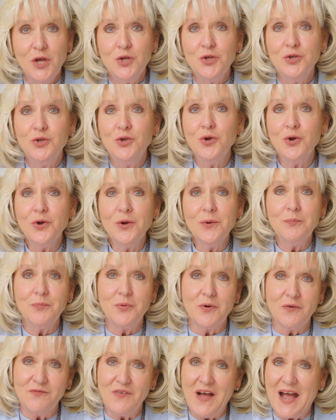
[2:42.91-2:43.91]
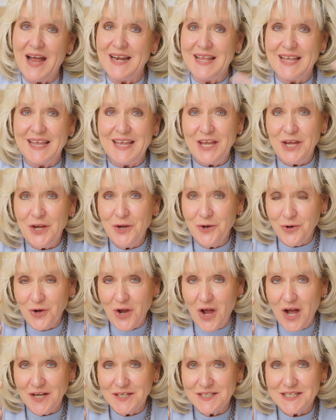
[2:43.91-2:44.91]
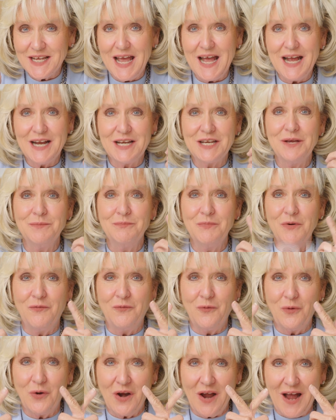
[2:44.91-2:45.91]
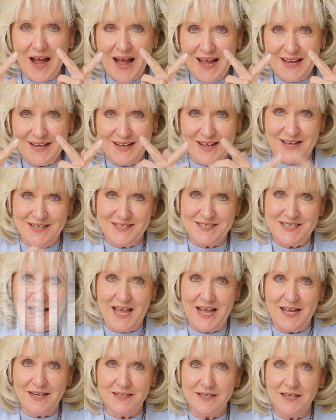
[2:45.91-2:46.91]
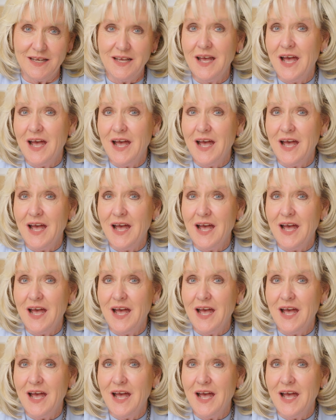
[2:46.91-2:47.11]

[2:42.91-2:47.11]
You're providing ear contact before eye contact.